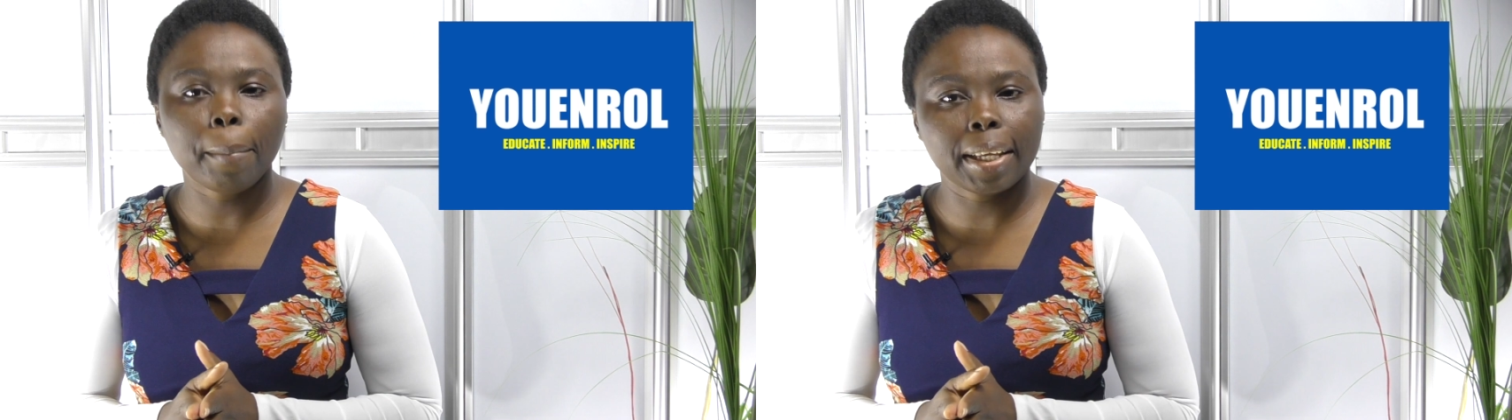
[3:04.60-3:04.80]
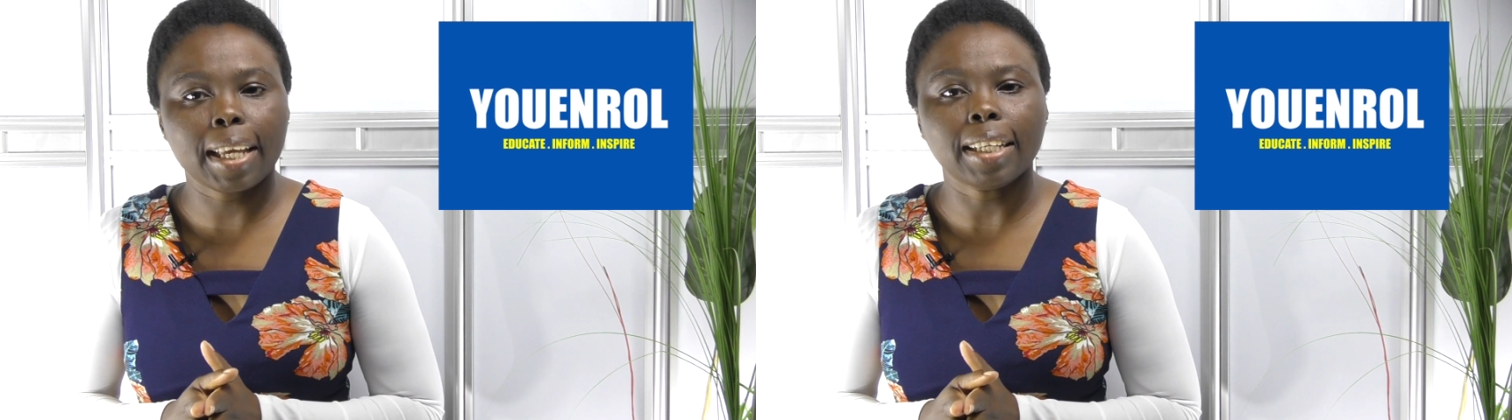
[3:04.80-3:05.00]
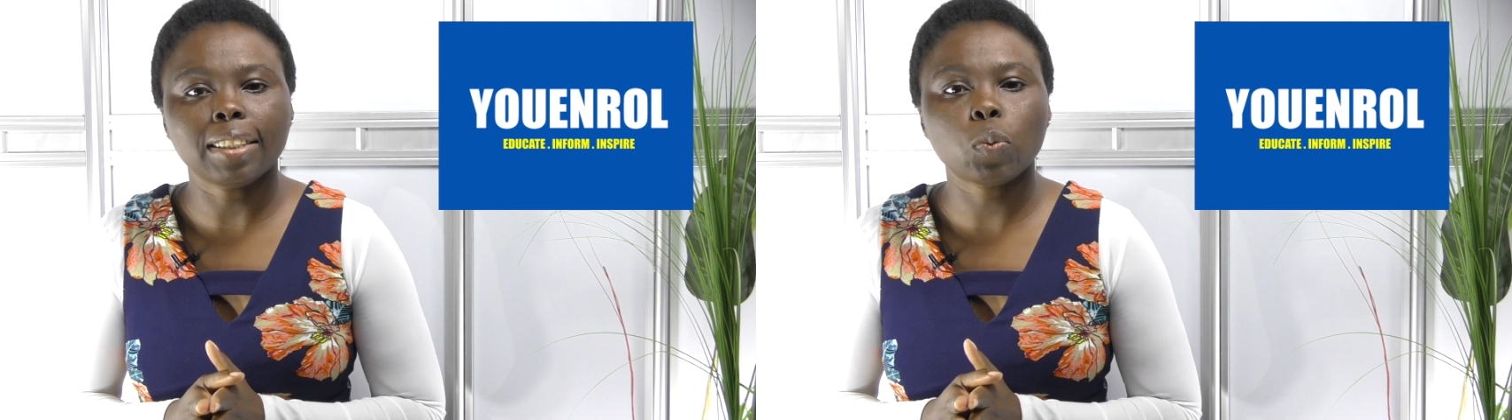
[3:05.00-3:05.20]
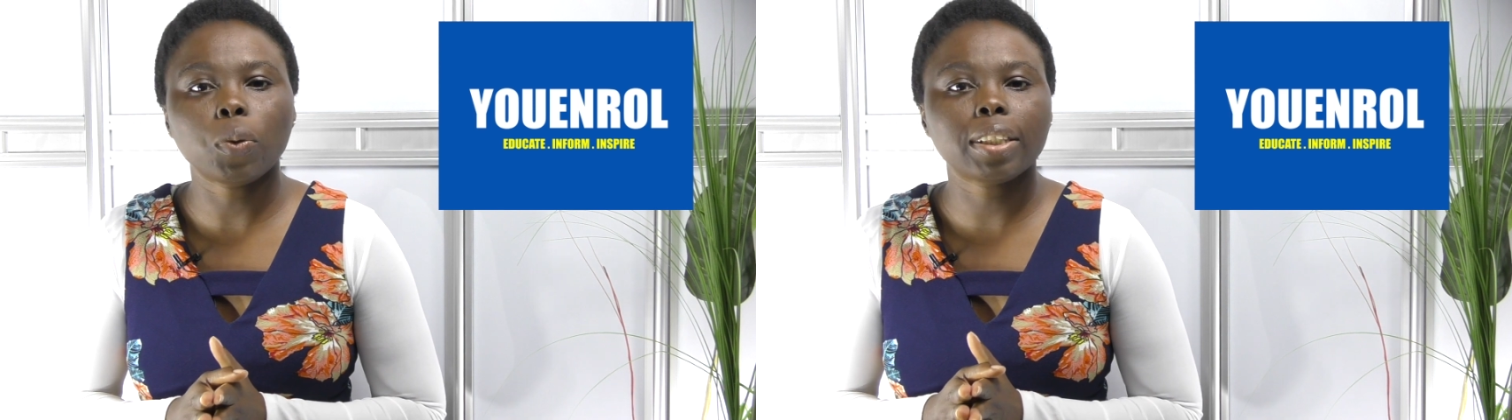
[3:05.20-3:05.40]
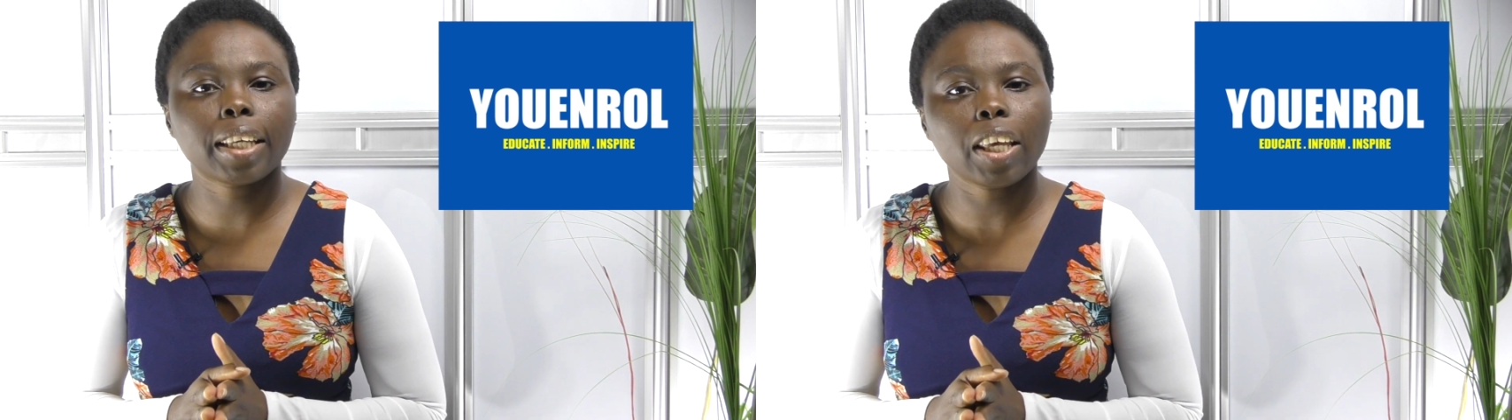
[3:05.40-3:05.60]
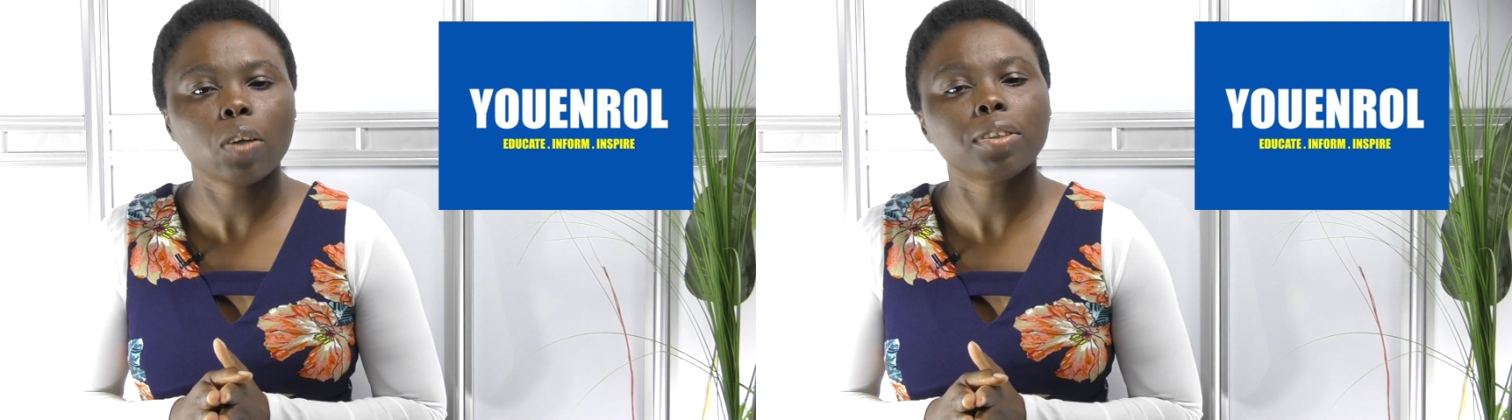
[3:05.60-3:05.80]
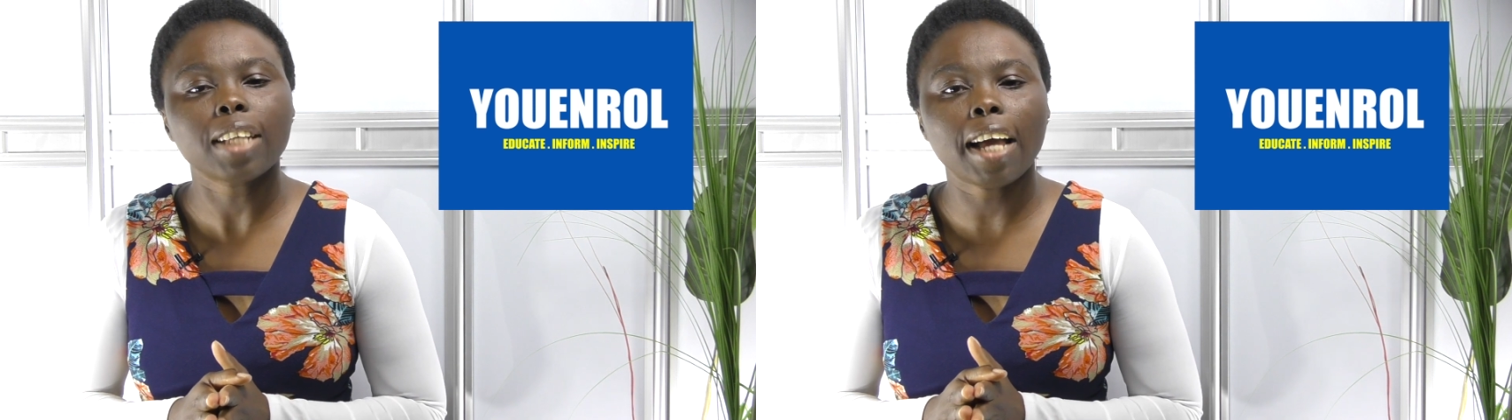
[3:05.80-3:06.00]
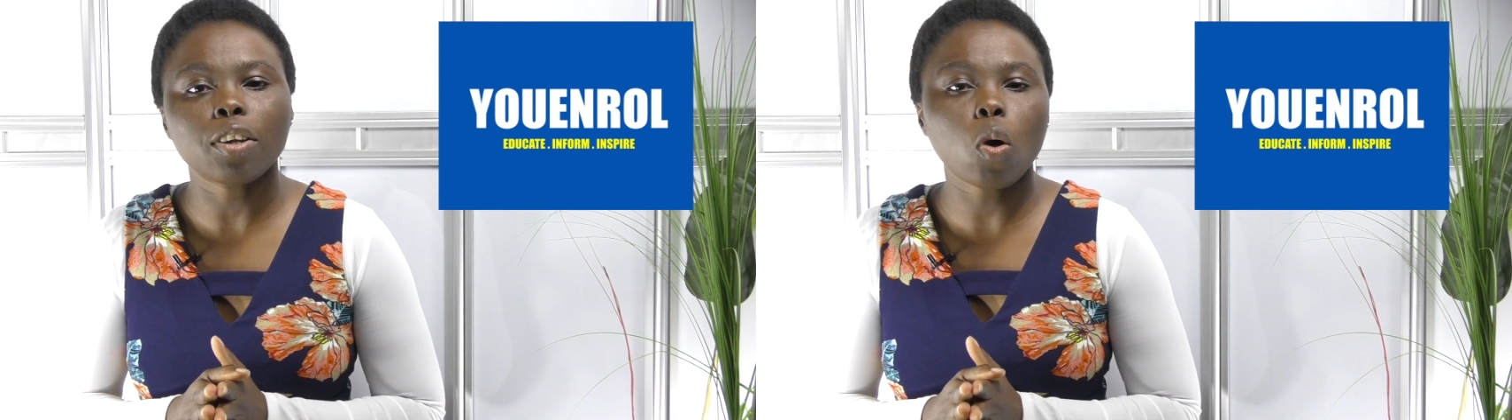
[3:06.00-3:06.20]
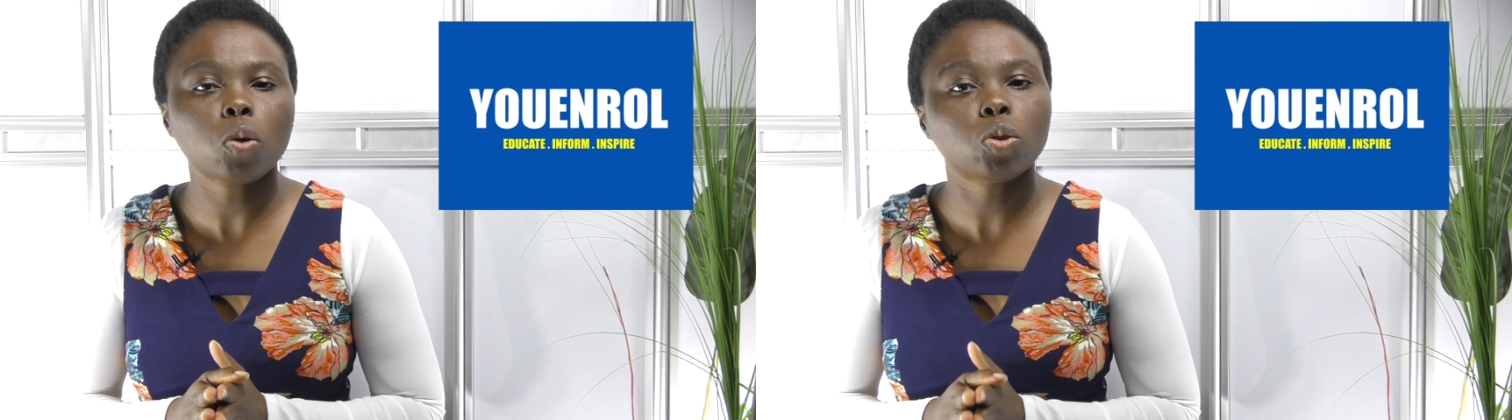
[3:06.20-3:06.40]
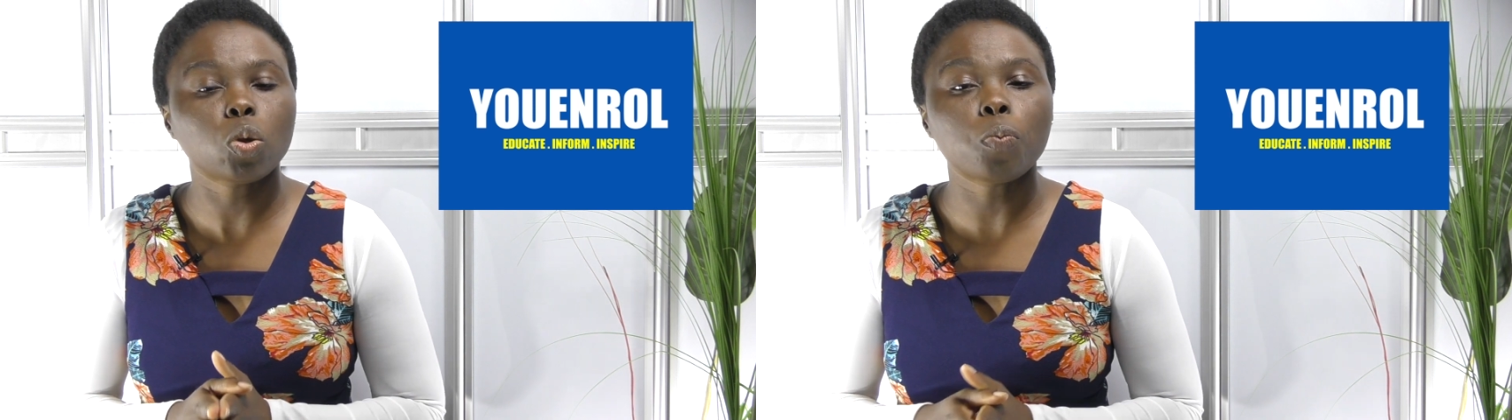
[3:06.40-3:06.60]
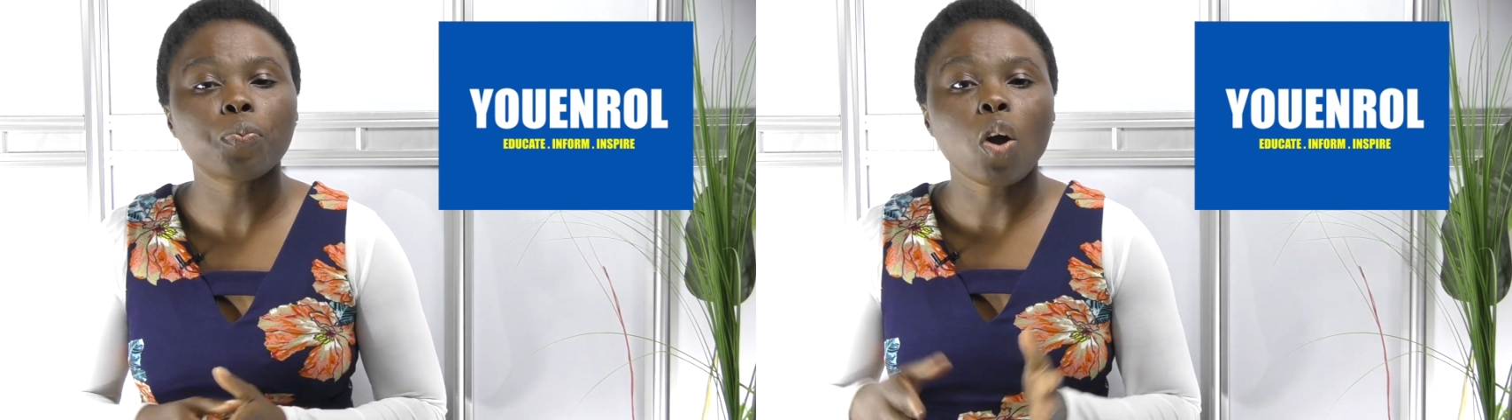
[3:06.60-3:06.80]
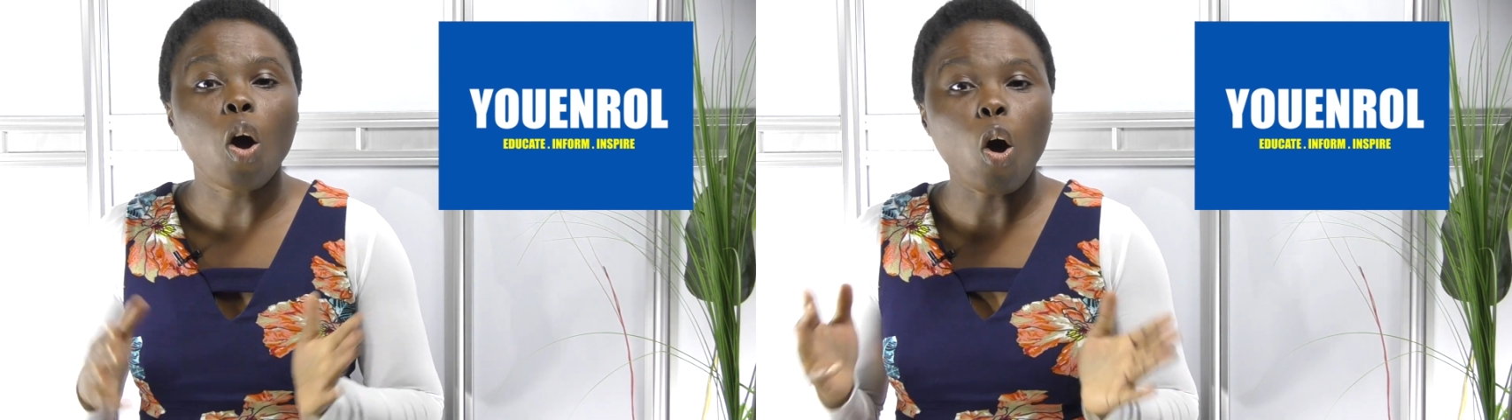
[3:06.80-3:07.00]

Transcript: applicants with skills and also